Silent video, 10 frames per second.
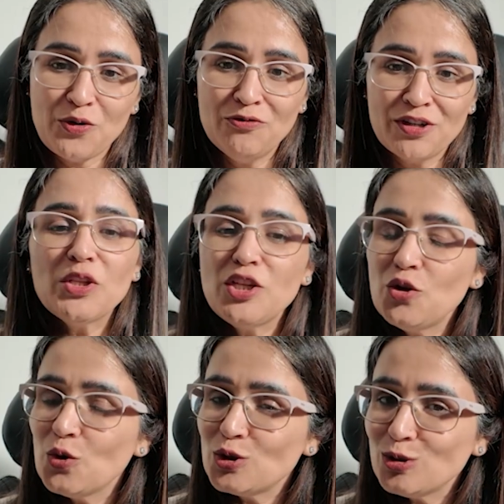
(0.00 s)
over with
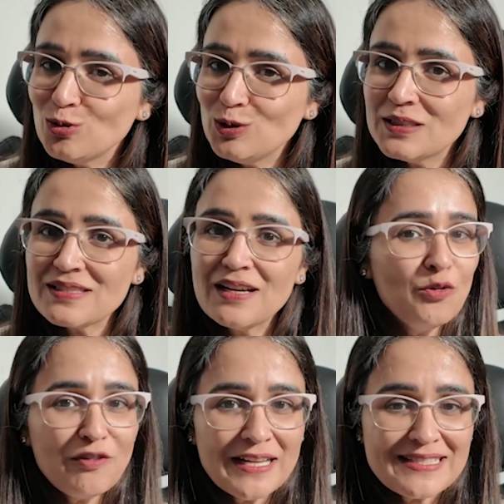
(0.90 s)
no tools, no
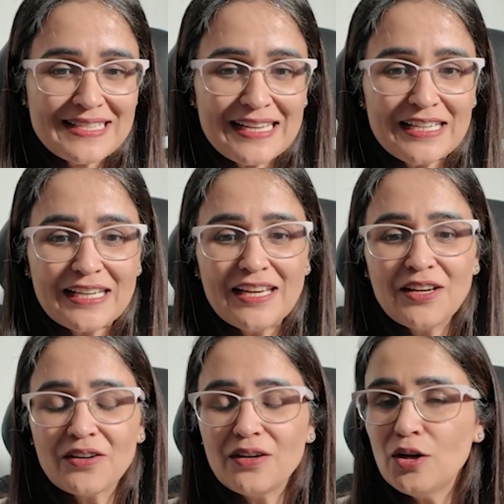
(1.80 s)
fancy
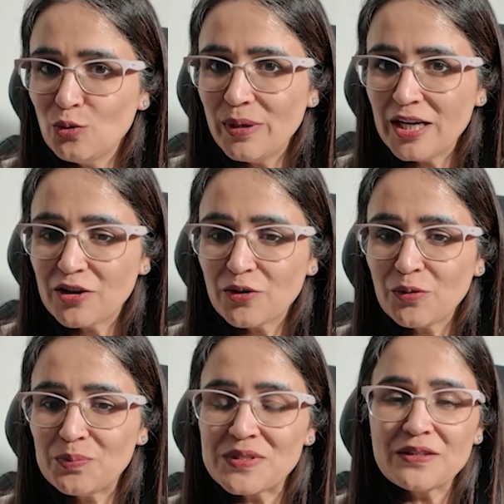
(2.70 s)
indicator, no paid
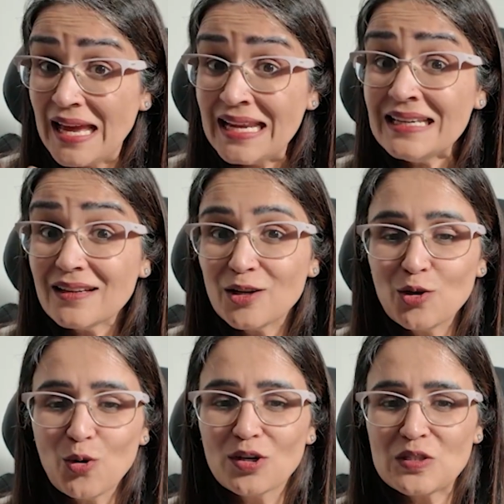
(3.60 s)
groups, and
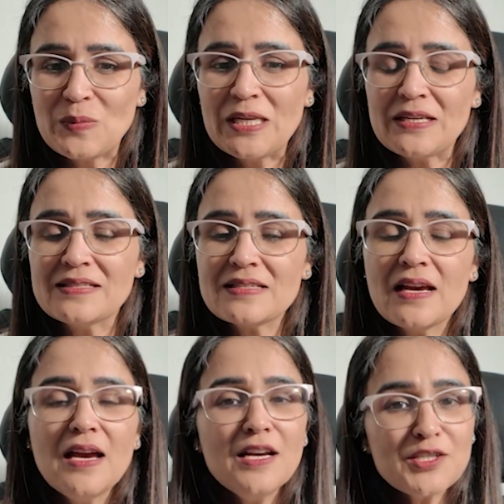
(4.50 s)
no experience.
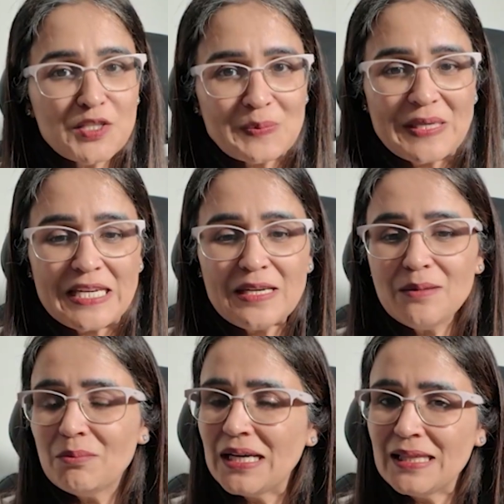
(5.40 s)
Just me,
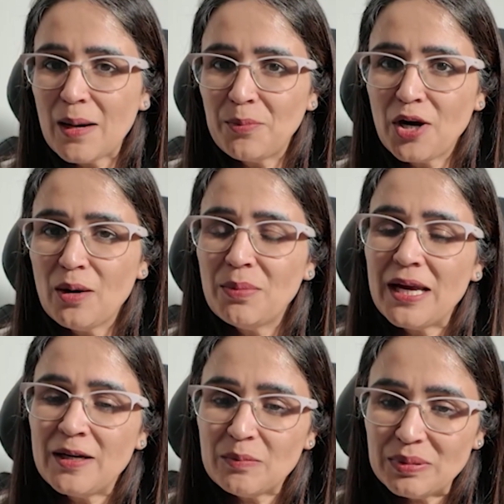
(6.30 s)
my laptop, and a